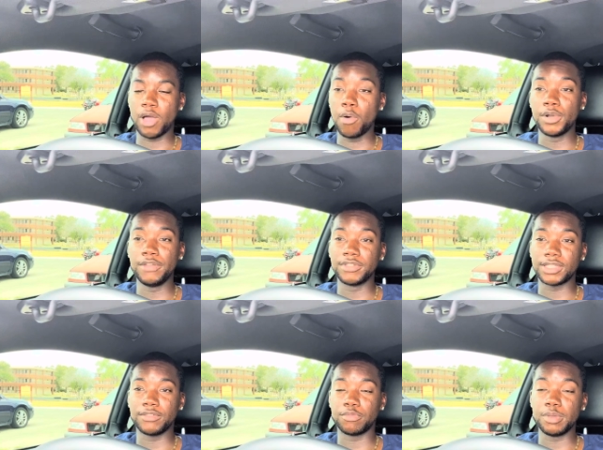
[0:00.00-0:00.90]
I wouldn't even
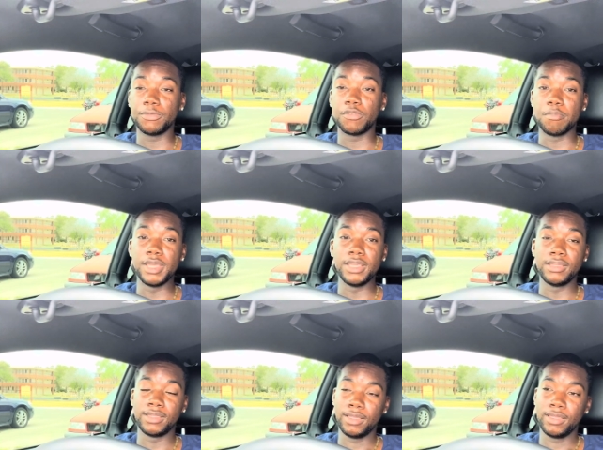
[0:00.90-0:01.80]
say for people, for me,
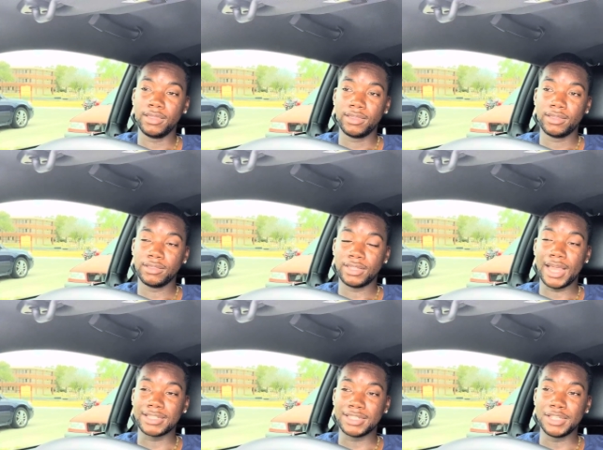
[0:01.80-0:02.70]
that
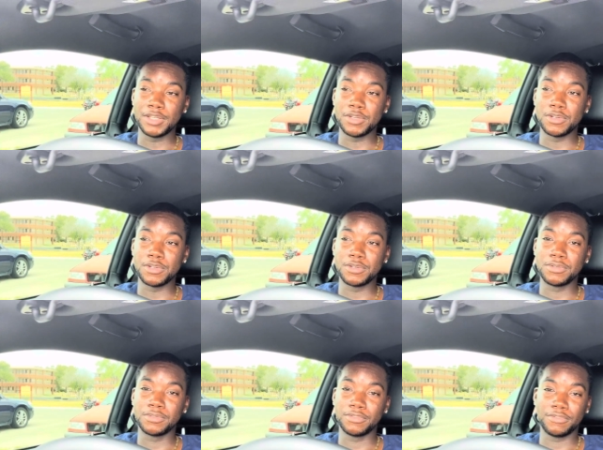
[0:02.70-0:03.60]
I still
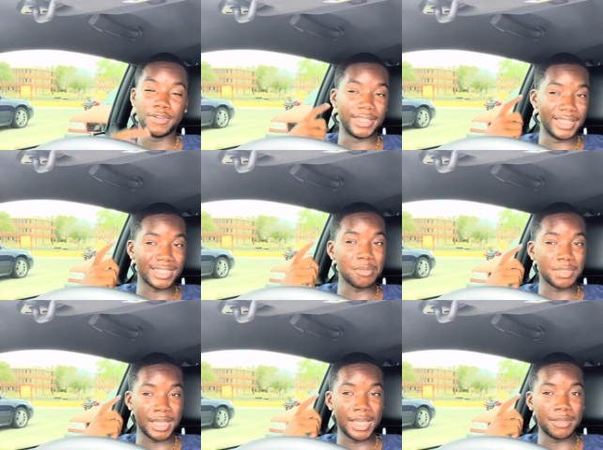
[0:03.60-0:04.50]
forget
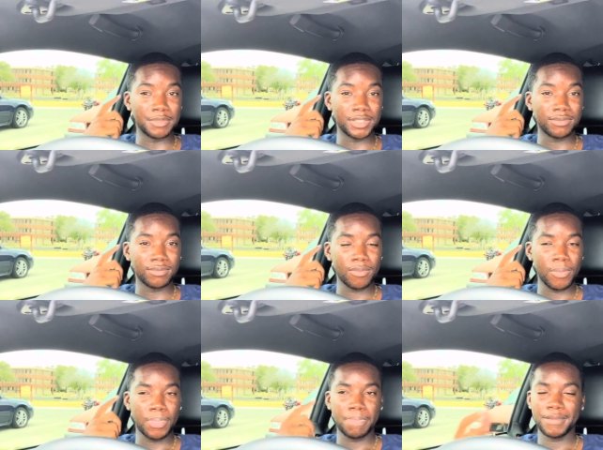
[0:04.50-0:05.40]
sometimes
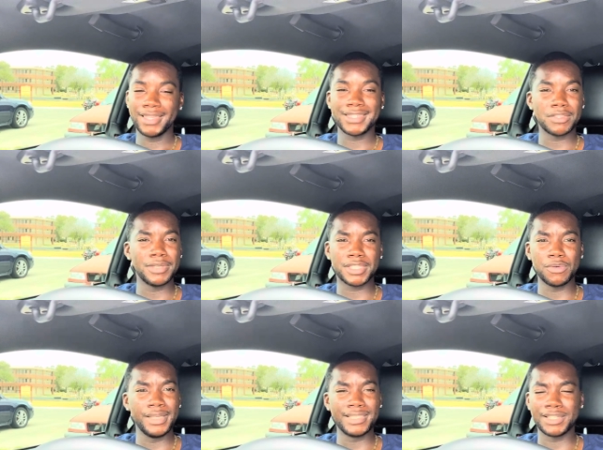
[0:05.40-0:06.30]
it's so it's
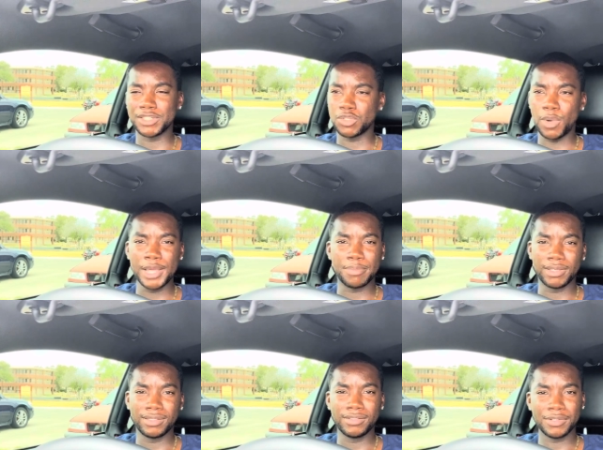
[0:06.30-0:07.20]
so easy to swipe it.
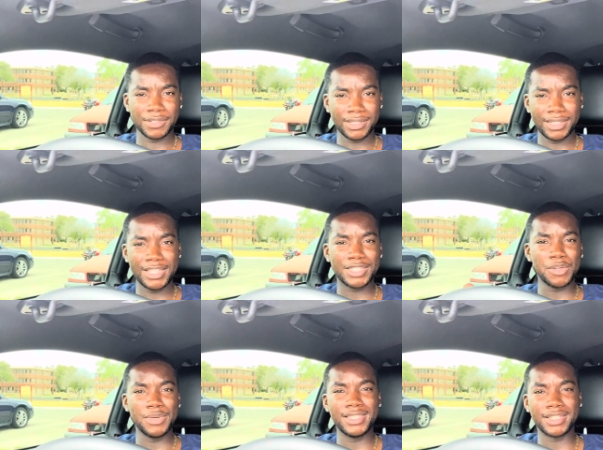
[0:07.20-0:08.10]
You know what I'm saying? It's
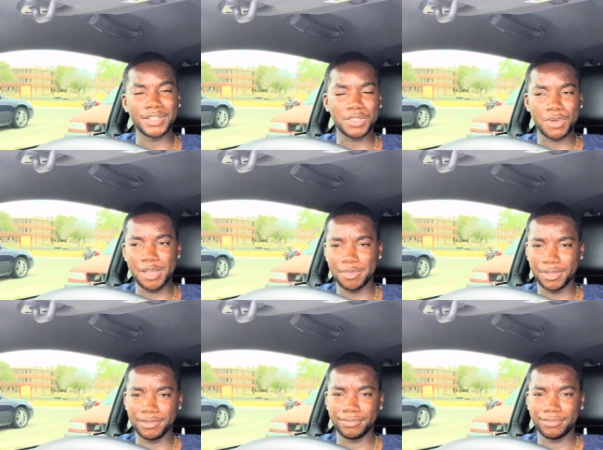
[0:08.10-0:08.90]
so easy to swipe it.